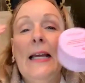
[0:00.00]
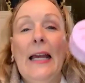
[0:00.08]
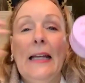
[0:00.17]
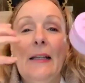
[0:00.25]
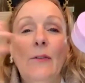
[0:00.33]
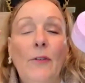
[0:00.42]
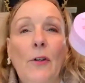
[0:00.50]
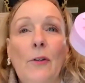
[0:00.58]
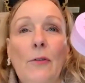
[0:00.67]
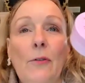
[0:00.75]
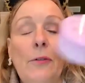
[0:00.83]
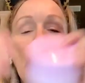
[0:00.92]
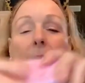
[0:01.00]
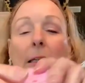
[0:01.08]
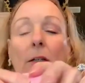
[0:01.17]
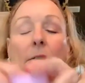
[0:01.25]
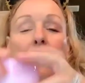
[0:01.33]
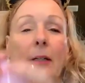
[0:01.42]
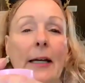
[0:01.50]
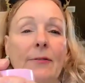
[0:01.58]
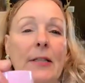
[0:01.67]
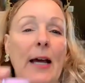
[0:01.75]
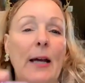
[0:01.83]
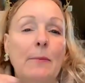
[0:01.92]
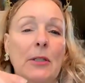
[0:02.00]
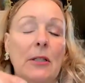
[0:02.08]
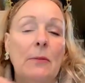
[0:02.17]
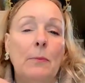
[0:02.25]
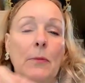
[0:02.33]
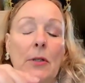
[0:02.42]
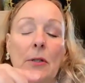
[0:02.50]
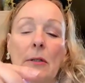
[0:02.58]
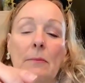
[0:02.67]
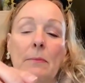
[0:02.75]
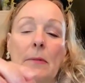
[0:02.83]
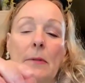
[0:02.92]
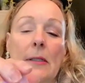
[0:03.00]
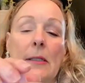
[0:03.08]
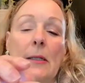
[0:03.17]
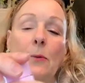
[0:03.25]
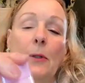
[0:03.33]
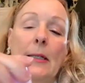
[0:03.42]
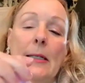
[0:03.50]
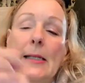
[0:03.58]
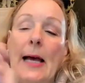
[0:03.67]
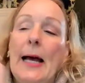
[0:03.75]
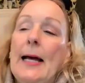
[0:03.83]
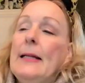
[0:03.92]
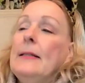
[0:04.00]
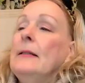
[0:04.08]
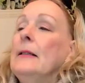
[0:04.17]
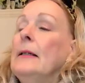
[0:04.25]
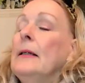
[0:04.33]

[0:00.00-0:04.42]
And if you feel like you don't have time to sit with these on